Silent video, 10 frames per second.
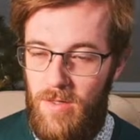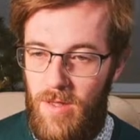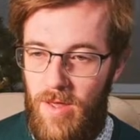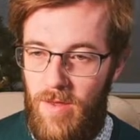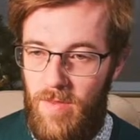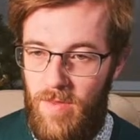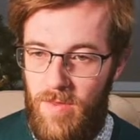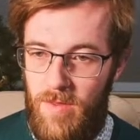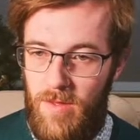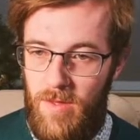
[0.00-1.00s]
length,
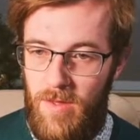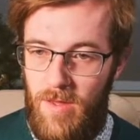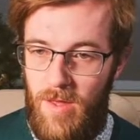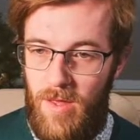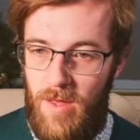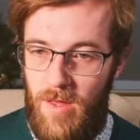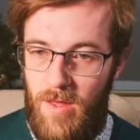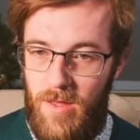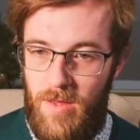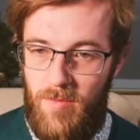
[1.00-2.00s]
and